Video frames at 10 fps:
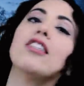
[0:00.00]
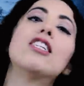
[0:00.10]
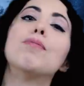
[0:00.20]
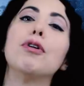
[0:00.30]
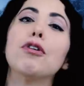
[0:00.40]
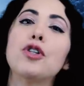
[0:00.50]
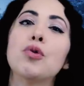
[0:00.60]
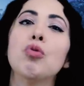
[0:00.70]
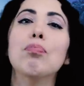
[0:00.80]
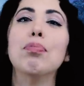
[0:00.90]

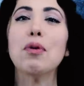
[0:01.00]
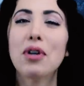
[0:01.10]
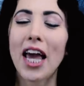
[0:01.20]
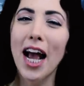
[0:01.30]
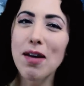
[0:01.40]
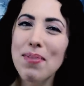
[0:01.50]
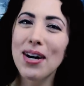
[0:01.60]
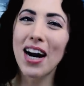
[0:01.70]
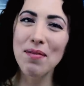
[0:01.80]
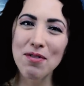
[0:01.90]
spiritual boot camp
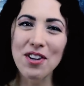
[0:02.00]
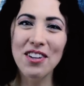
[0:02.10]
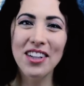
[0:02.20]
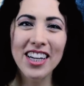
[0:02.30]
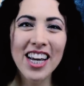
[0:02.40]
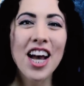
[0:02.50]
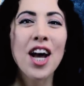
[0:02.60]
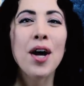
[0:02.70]
I'm feeling,